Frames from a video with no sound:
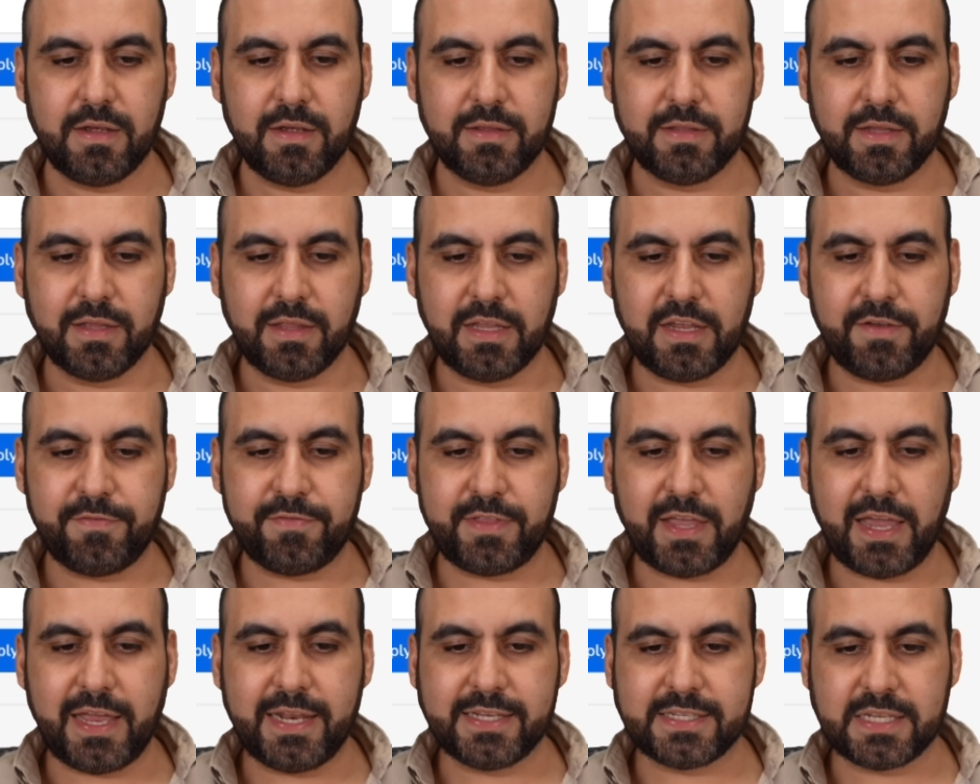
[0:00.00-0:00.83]
The leave
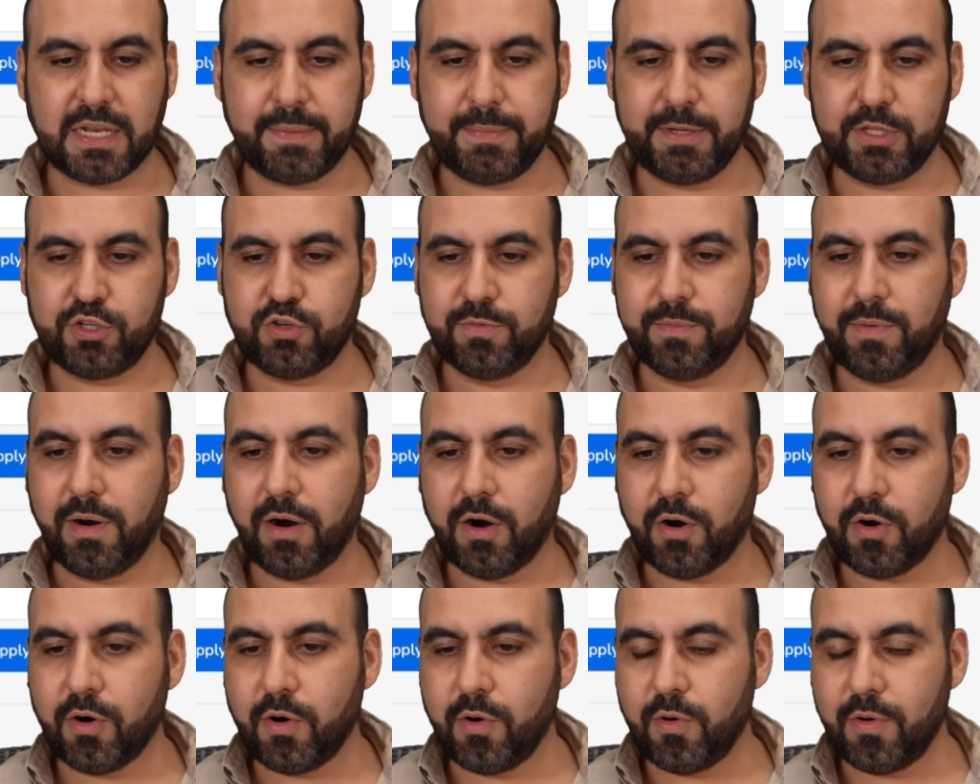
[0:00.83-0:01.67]
date is going to be
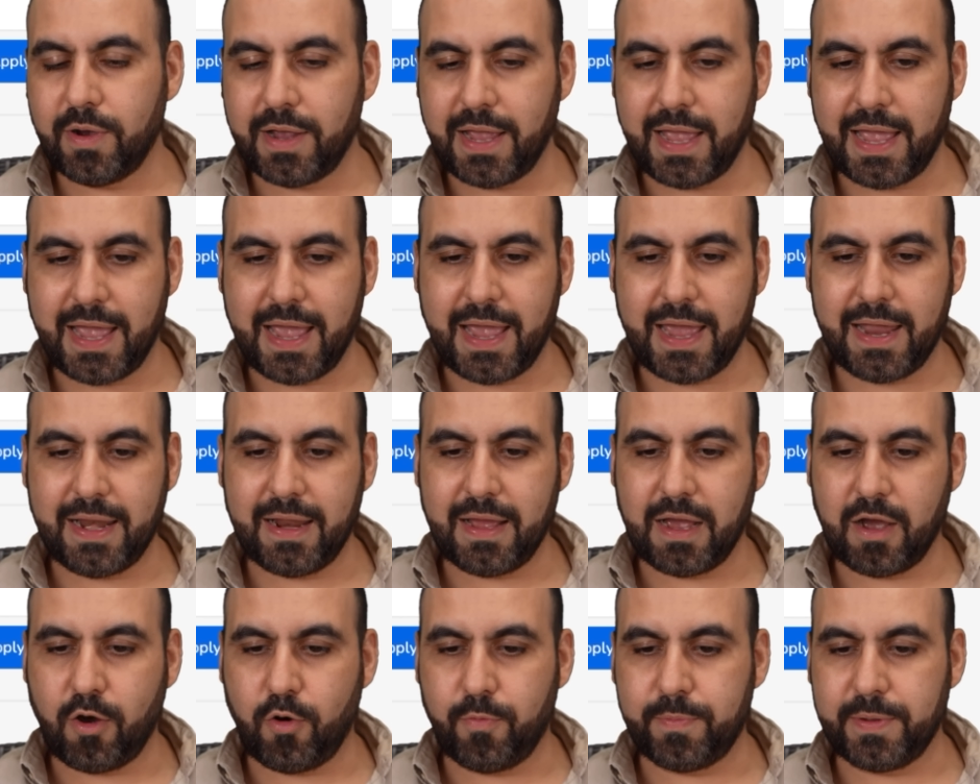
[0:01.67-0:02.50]
tomorrow, and
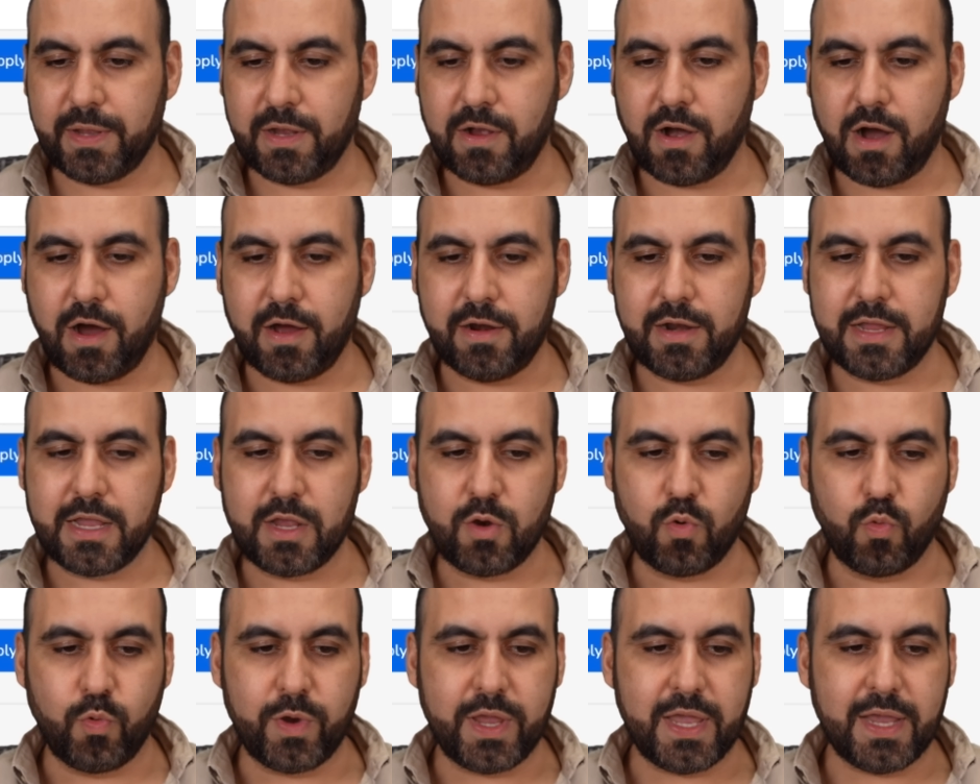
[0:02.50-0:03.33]
I'll be gone
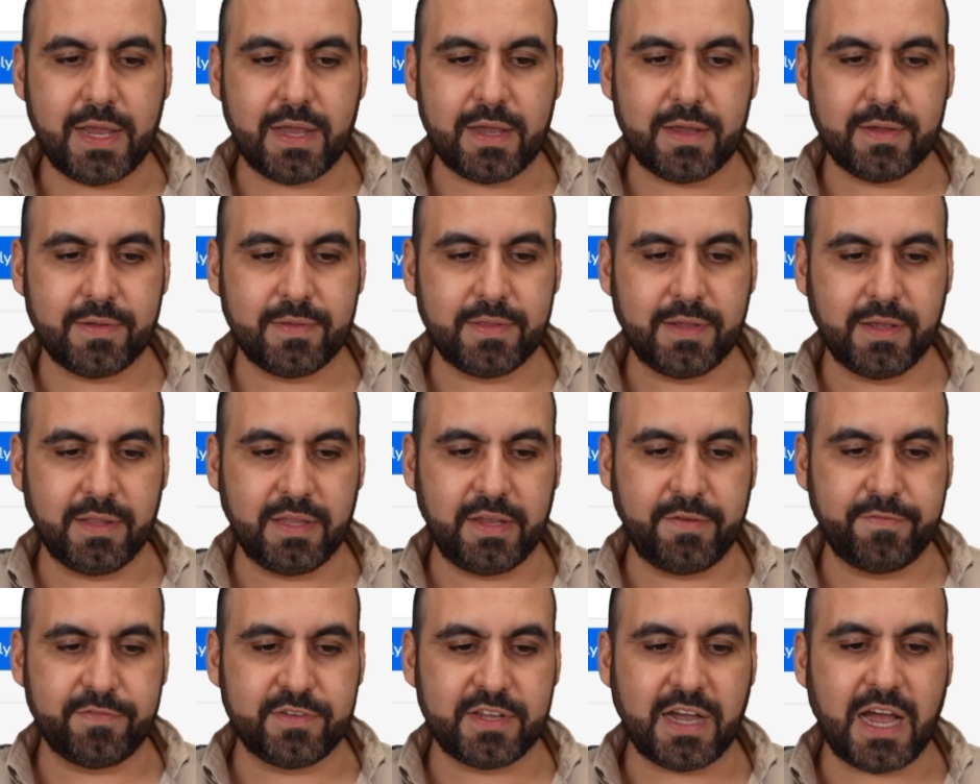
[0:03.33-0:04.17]
a week. The
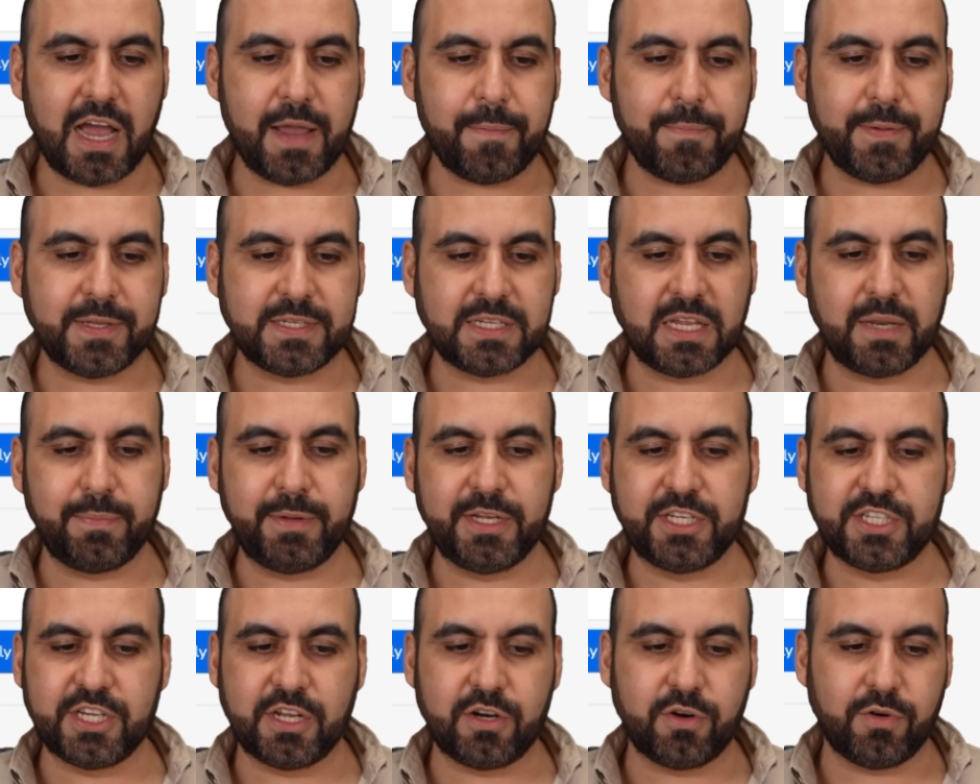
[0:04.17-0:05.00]
leave type, it's going to
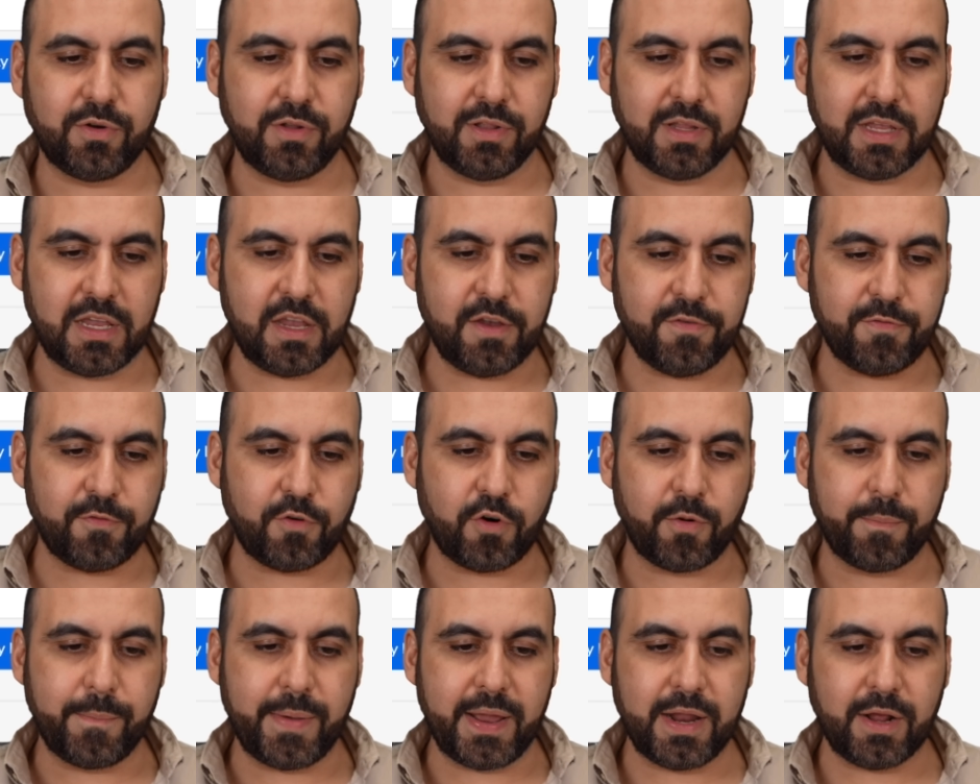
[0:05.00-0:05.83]
be general leave
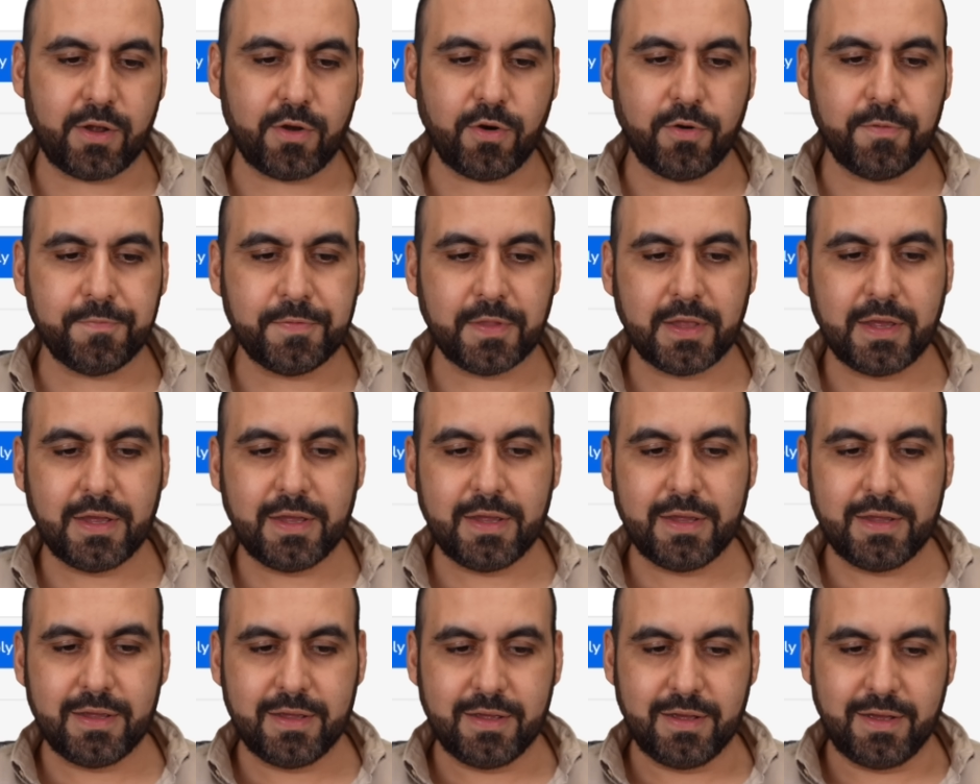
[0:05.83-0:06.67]
or medical.
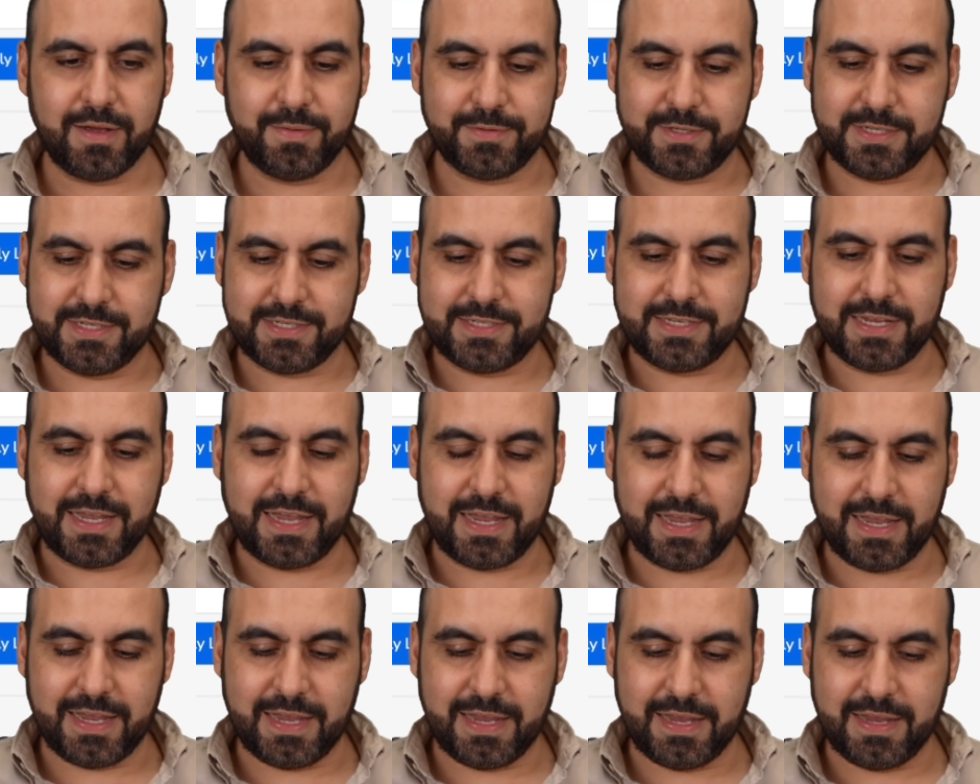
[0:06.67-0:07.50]
I'll just
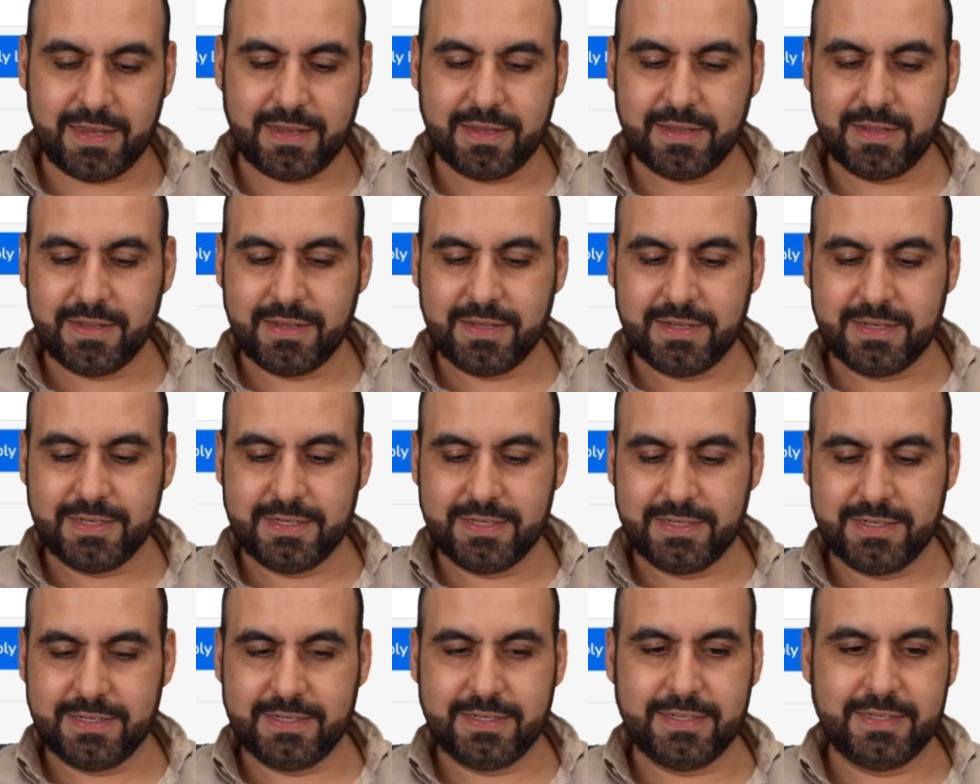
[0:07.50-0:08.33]
say
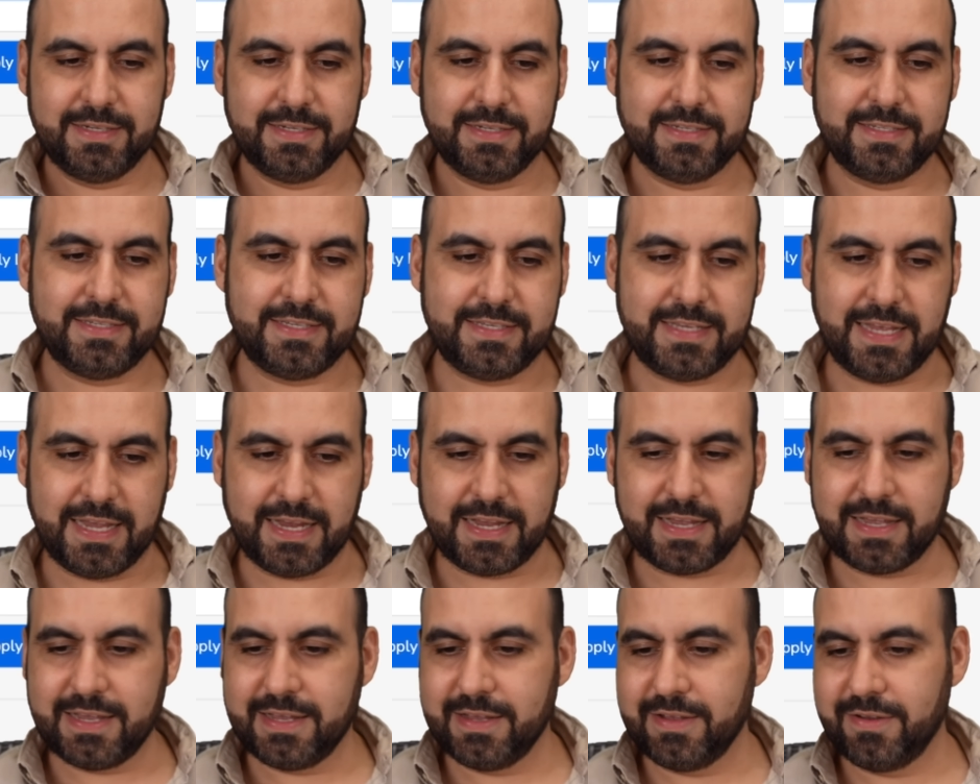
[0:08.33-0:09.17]

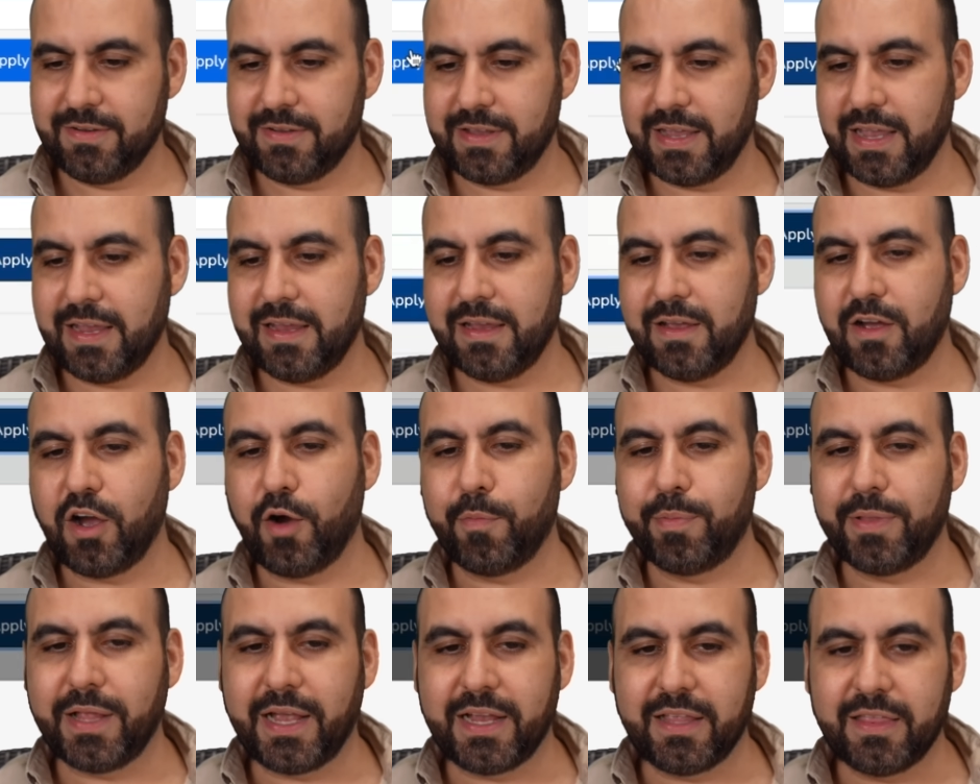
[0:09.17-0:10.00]
sick. Okay,
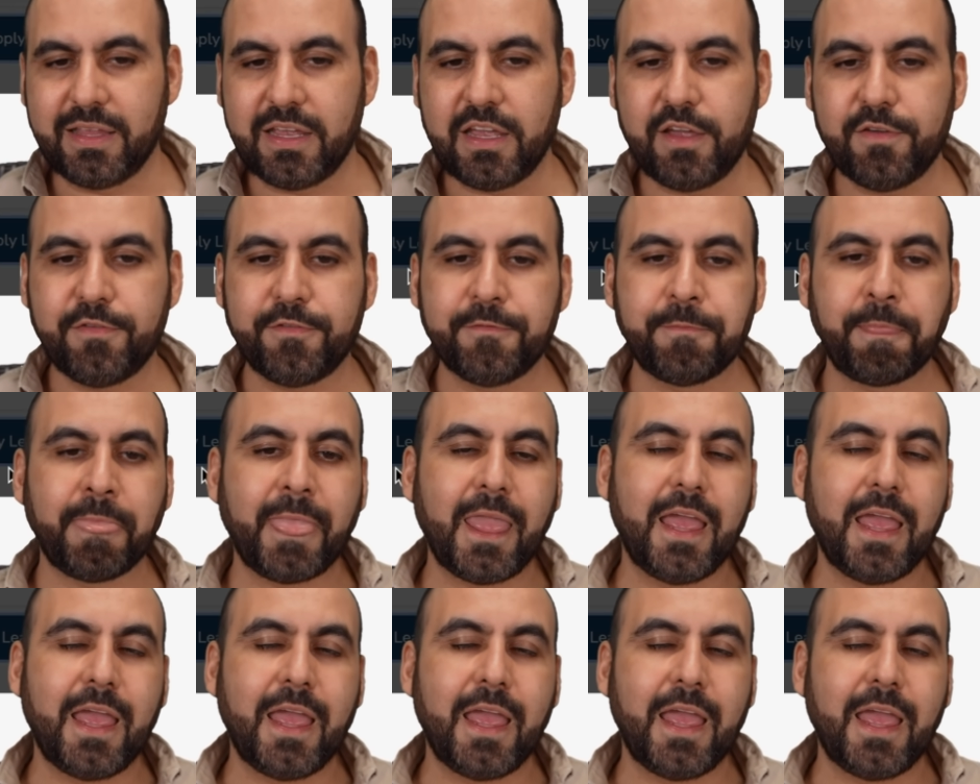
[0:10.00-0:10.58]
apply leave.